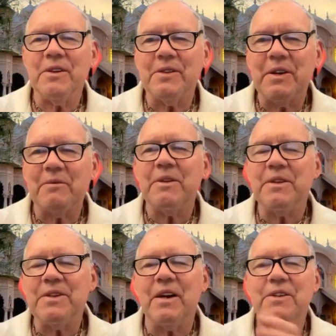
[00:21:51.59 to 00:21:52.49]
something to
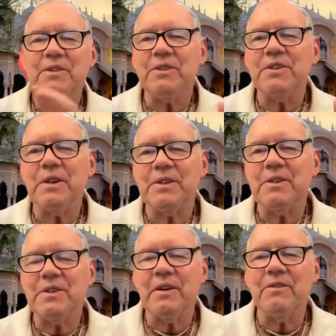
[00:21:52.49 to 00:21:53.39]
touch for 60
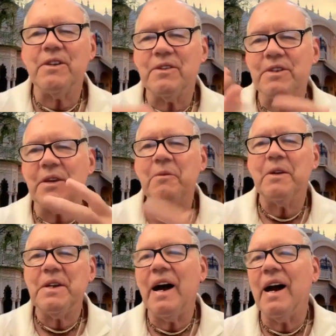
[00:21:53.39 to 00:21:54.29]
or 70 years, and we
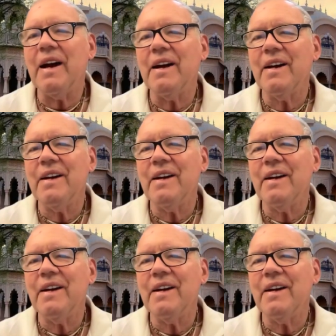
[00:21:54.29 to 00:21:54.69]
die.